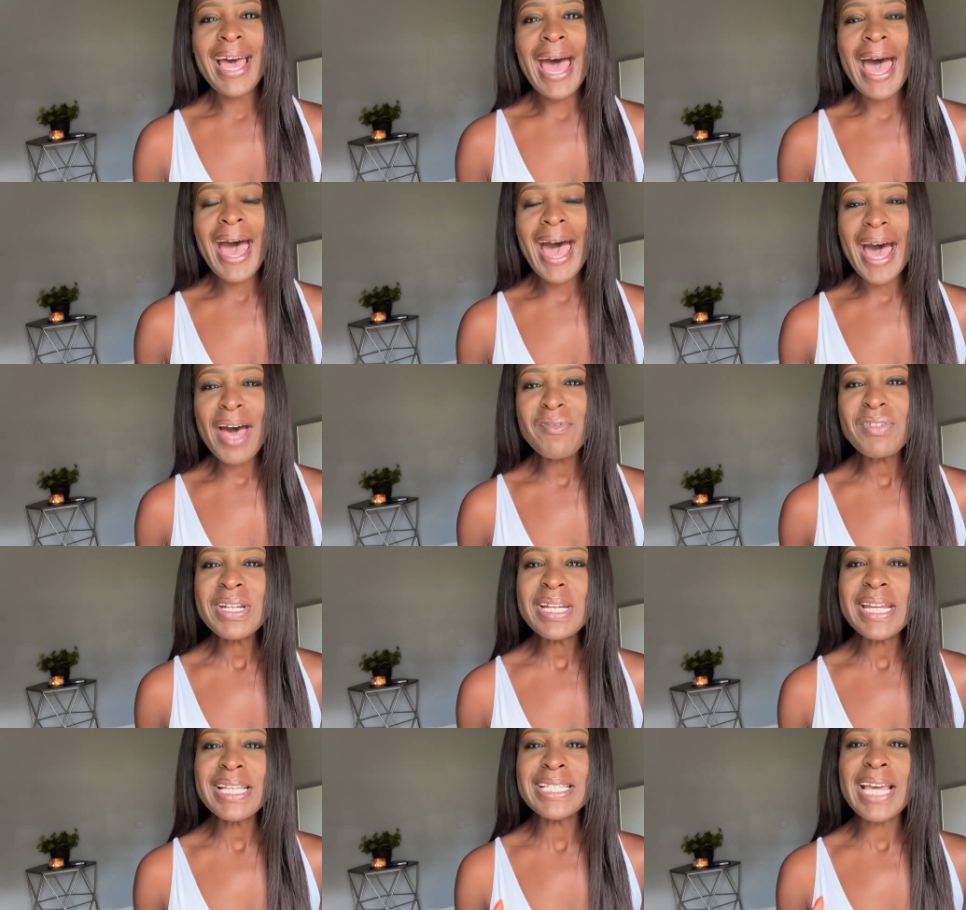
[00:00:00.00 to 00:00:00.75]

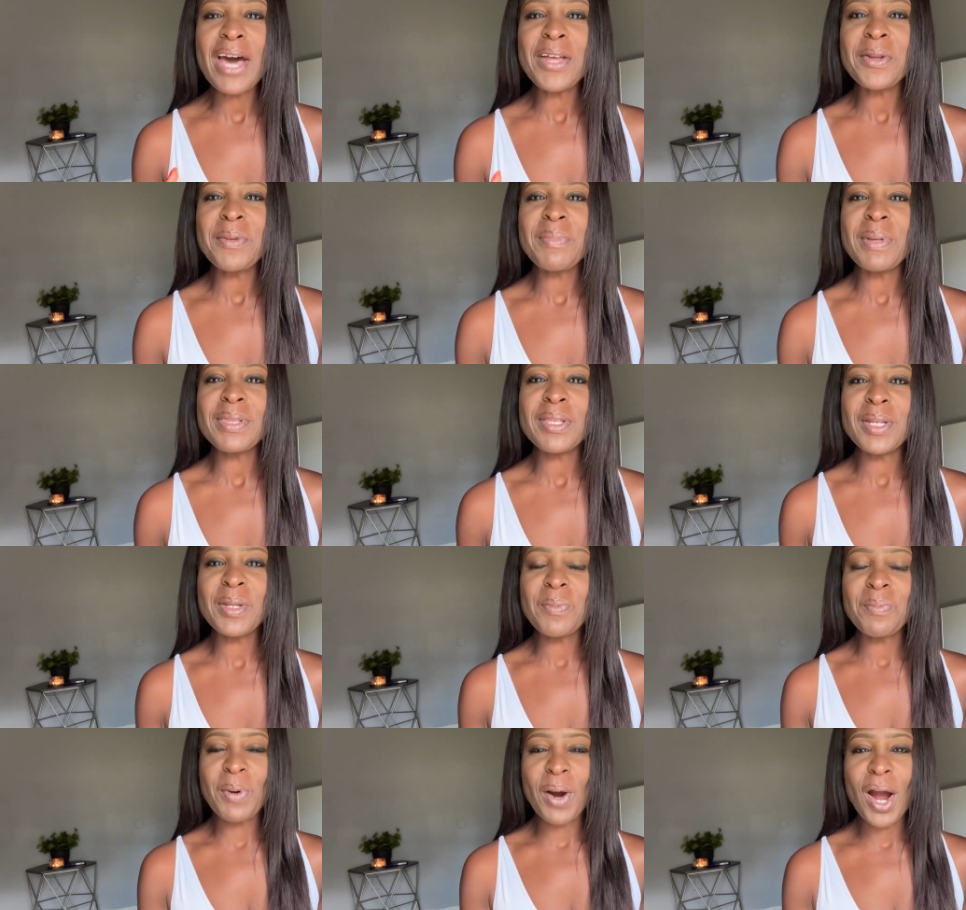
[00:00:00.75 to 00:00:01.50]
having an
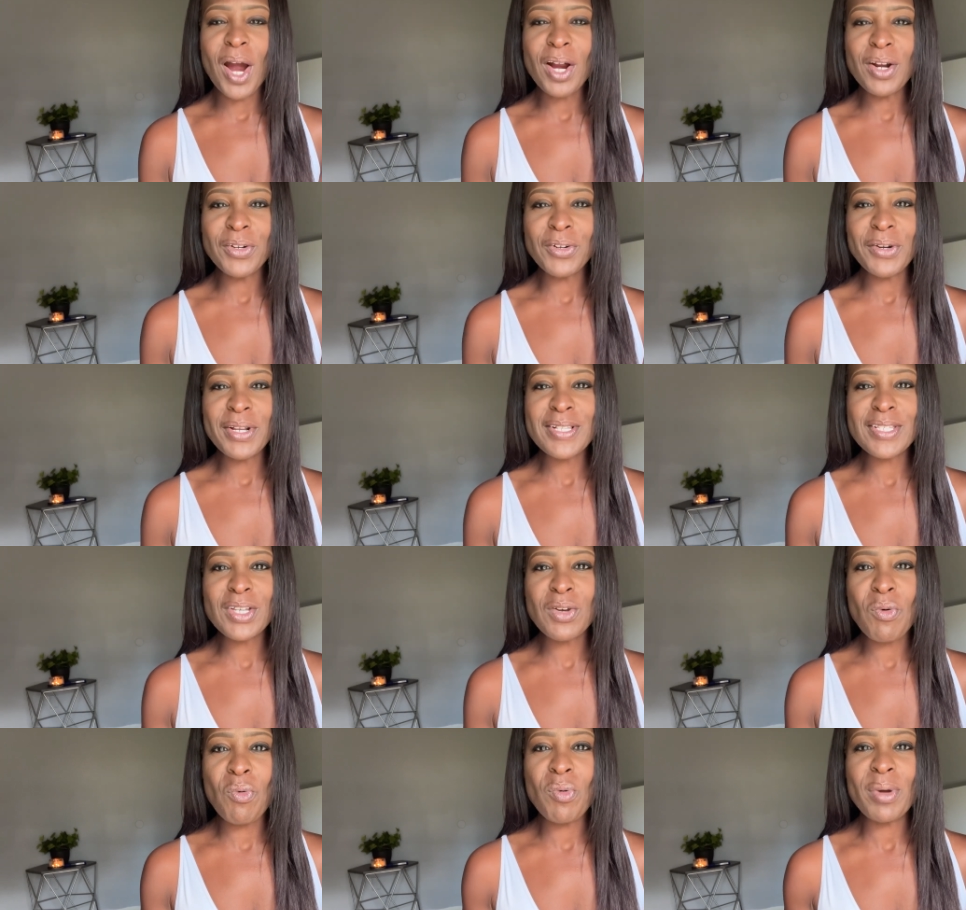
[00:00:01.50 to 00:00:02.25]
accountability partner
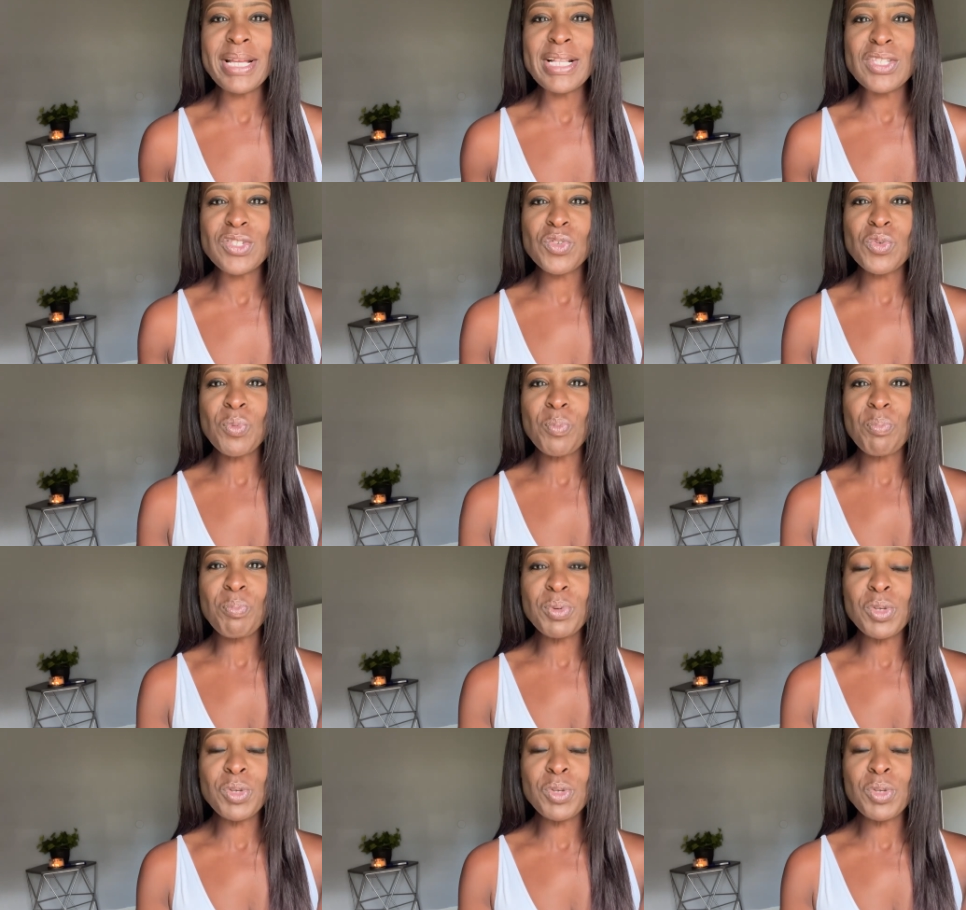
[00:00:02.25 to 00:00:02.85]
is going to,